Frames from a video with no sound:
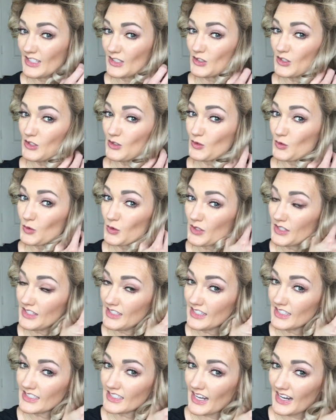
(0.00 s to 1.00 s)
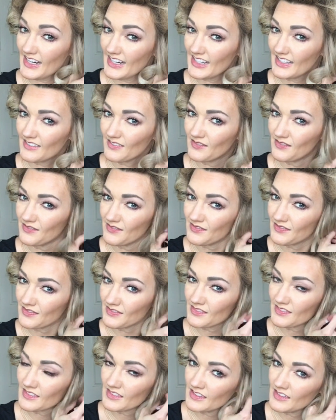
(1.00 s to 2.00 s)
Which is really exciting
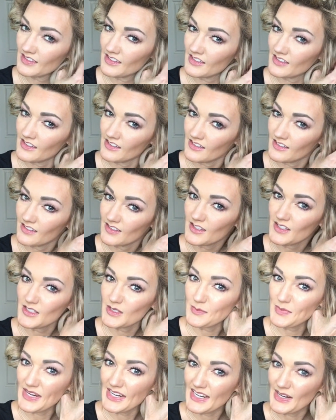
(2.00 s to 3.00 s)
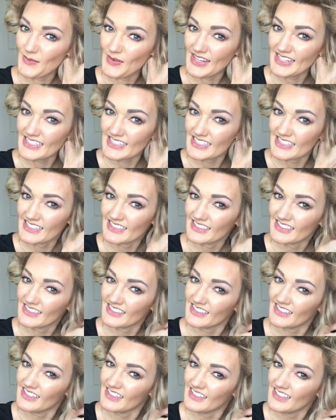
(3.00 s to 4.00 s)
to me anyways.
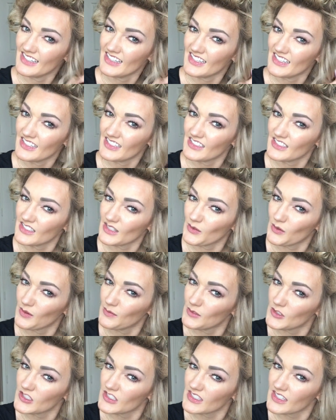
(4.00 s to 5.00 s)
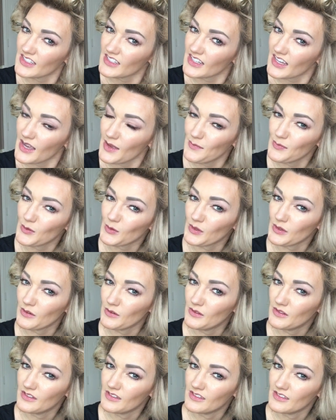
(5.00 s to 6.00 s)
So I'm just gonna come
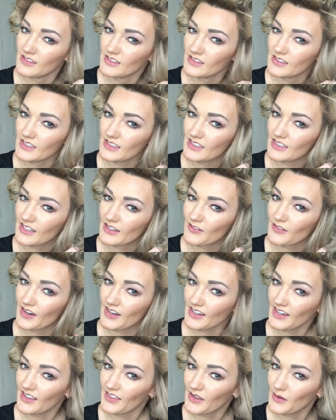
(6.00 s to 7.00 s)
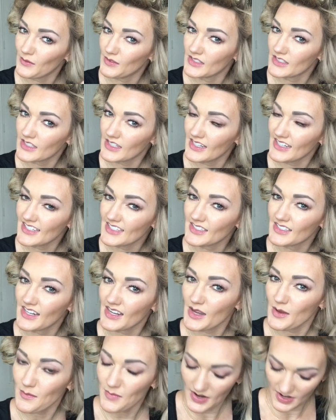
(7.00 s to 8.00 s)
through. See, like right now that one's getting
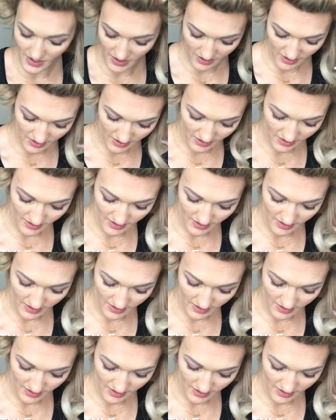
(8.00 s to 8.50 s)
stuck in my hair.